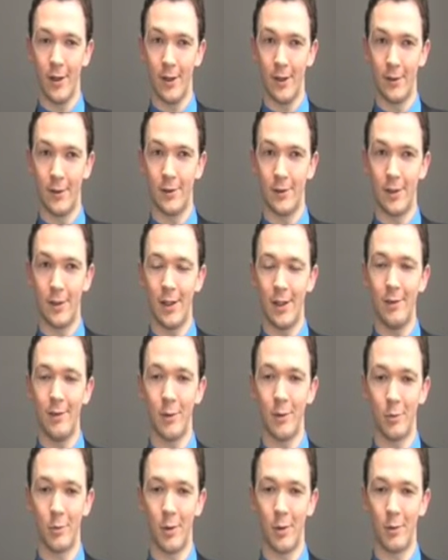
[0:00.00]
It's the need
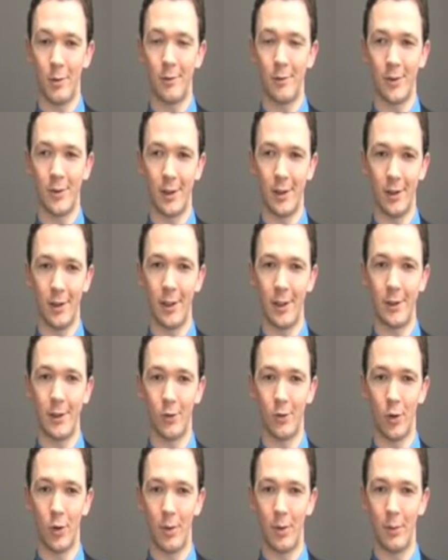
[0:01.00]
for proper facilities
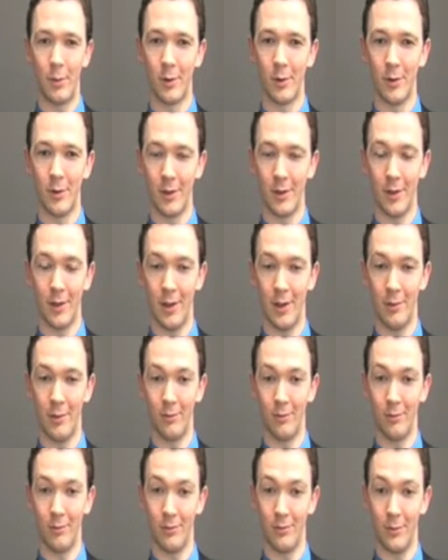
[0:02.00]
for people
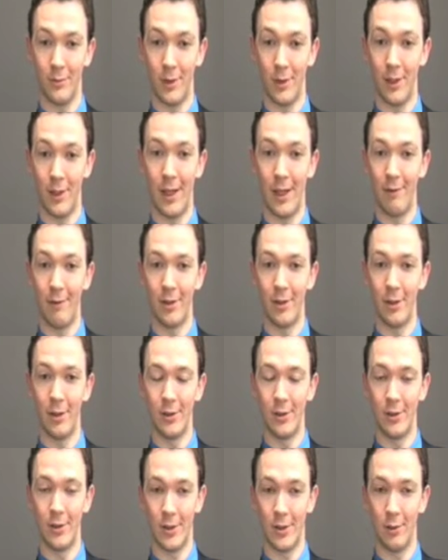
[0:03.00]
um, in the
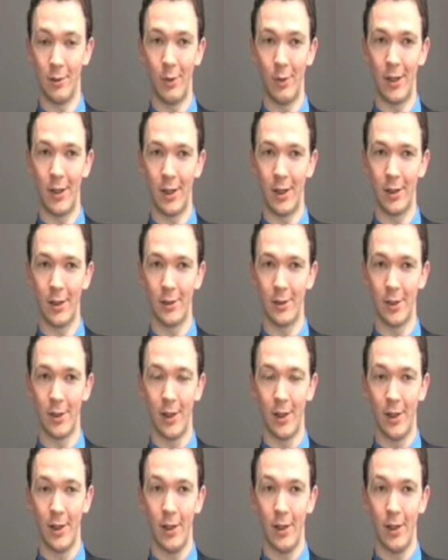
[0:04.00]
evenings and weekends.